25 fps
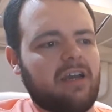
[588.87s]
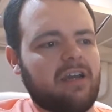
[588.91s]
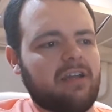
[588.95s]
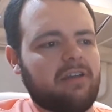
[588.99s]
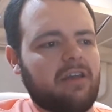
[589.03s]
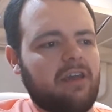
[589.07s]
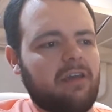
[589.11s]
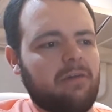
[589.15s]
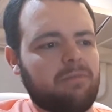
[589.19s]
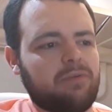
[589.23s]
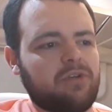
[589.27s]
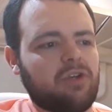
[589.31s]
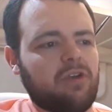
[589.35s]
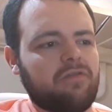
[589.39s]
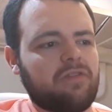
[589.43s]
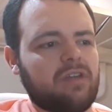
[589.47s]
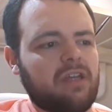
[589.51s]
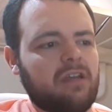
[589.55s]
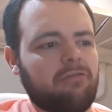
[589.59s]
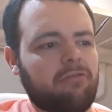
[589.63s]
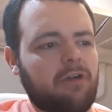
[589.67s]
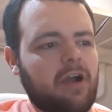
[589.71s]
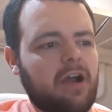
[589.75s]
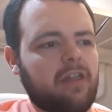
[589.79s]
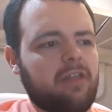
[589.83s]
and hip
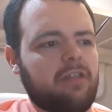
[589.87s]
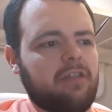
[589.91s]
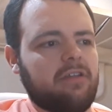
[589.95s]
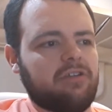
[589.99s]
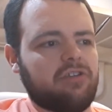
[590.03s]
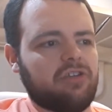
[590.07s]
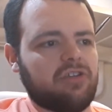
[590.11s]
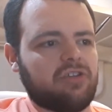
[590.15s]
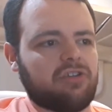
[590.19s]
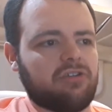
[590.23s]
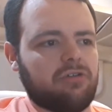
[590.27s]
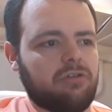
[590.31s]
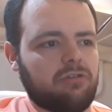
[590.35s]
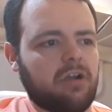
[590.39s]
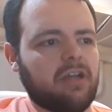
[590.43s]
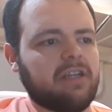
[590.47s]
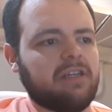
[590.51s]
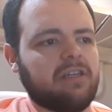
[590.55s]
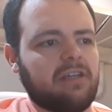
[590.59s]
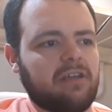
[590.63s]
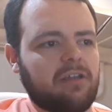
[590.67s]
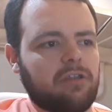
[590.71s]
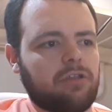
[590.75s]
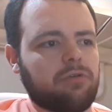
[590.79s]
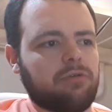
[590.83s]
shifting rather than just
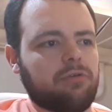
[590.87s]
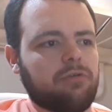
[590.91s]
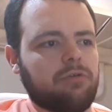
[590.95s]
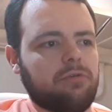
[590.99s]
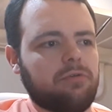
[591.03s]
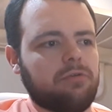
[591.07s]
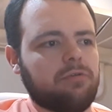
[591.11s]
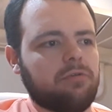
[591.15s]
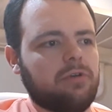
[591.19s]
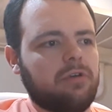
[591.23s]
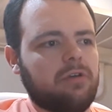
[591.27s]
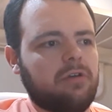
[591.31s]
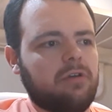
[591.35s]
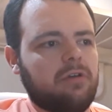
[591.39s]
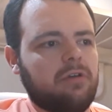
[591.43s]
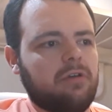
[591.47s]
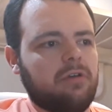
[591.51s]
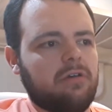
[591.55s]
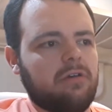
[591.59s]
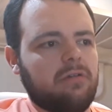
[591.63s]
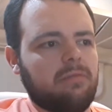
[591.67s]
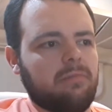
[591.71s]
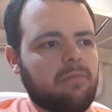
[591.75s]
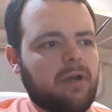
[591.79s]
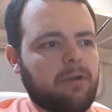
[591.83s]
grinding through
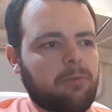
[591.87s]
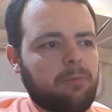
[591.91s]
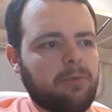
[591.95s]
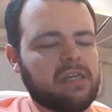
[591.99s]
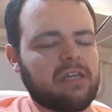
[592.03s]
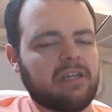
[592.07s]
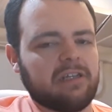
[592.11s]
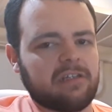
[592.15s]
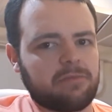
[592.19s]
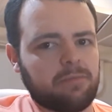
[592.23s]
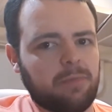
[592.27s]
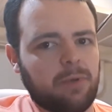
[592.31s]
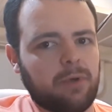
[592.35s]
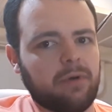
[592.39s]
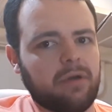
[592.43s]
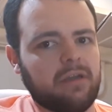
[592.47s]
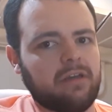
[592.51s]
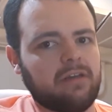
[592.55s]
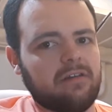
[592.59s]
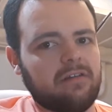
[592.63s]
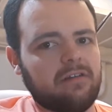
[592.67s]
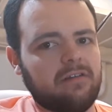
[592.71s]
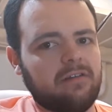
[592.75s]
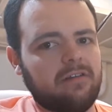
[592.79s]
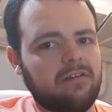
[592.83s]
my weakest point,